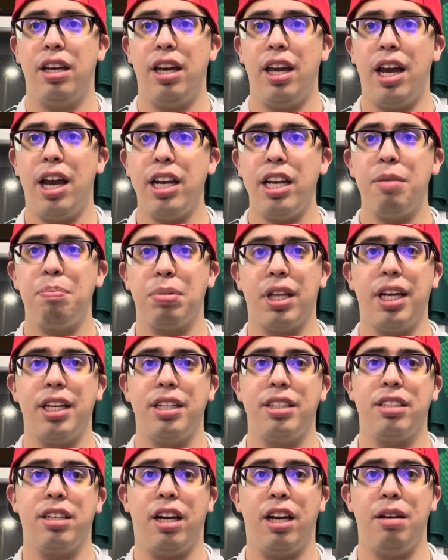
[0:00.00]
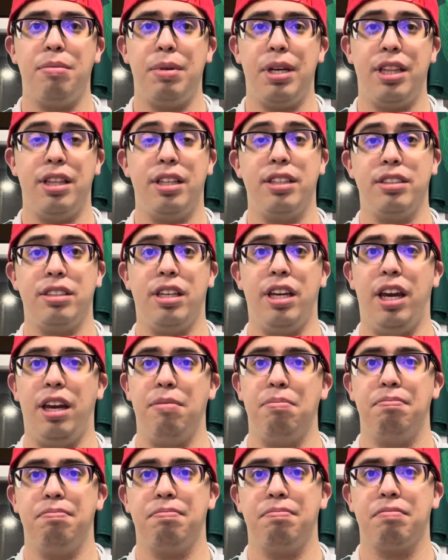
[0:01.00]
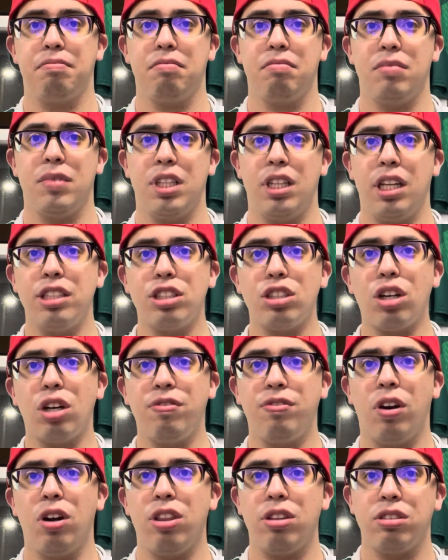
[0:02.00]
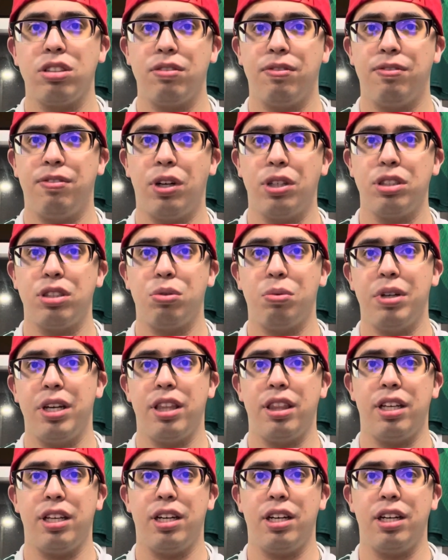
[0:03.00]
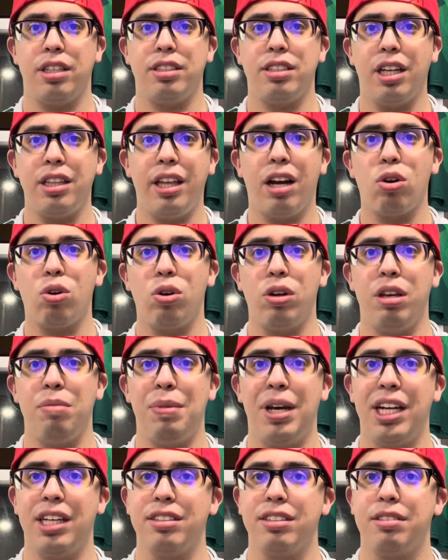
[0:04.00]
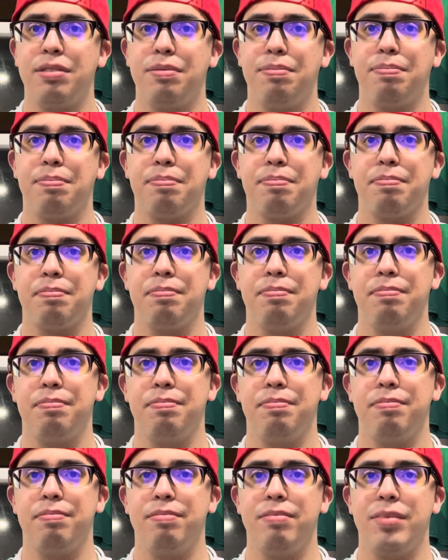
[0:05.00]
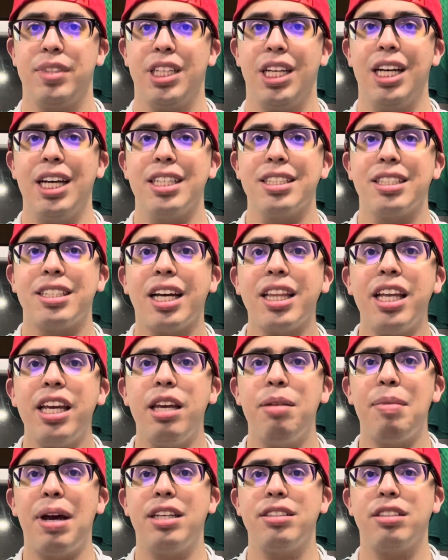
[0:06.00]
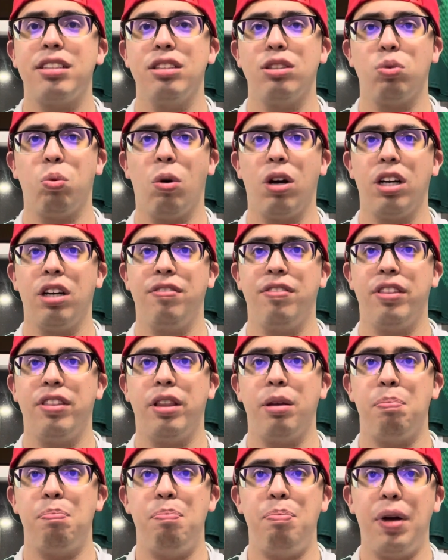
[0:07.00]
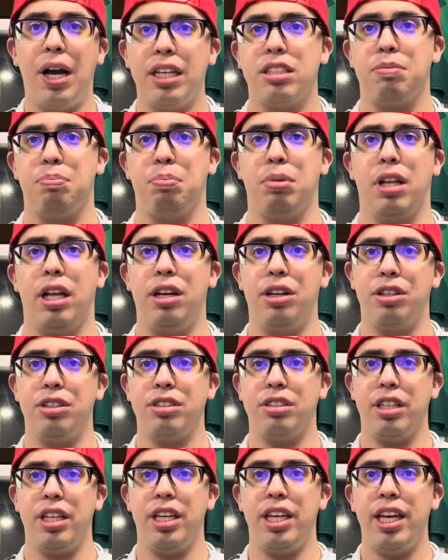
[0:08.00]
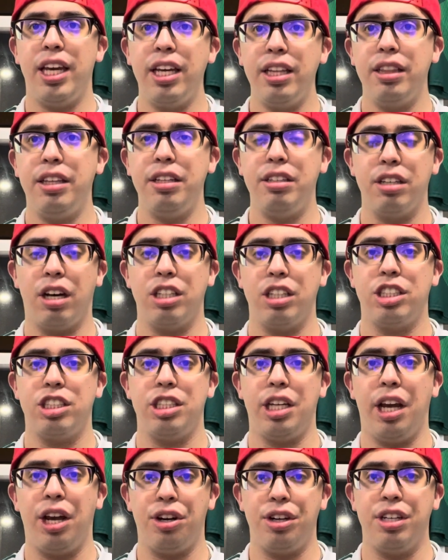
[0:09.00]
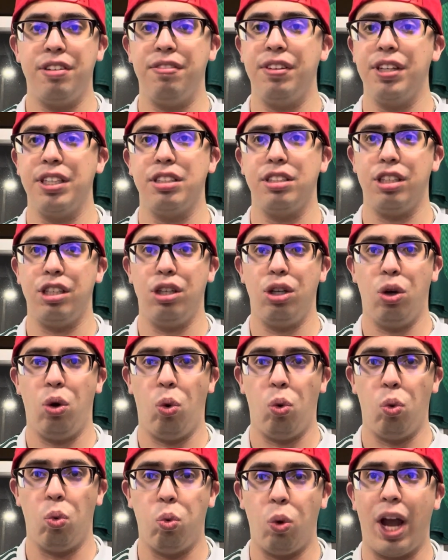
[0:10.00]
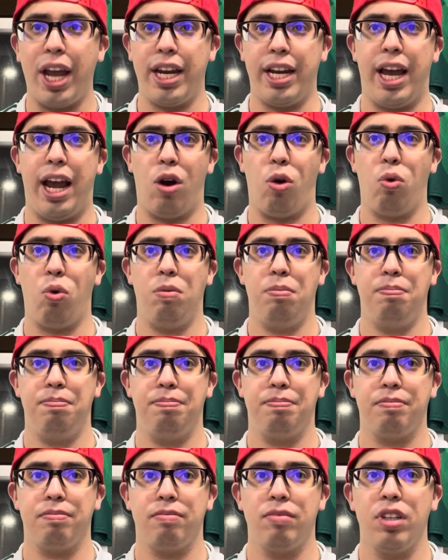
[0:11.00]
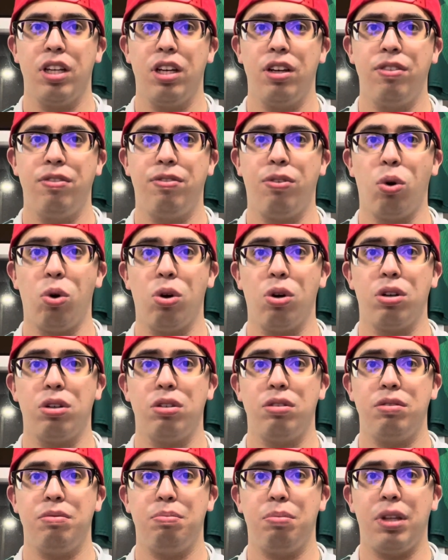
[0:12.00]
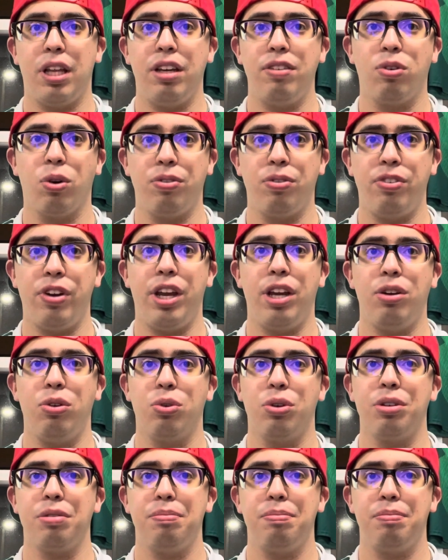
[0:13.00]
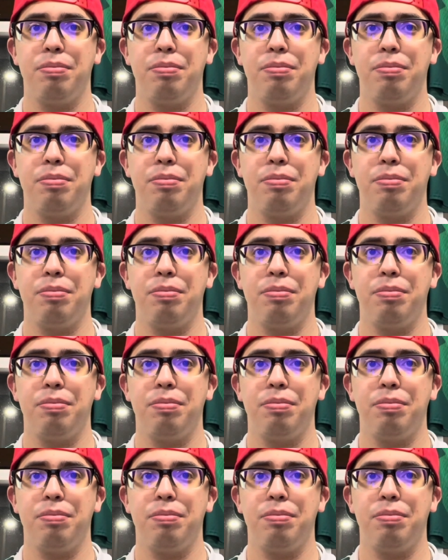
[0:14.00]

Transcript: any playing time in this game. Let's start first with Santiago Jimenez. Santi Jimenez is one of the best players in the Dutch Eredivisie right now for playing for Feyenoord,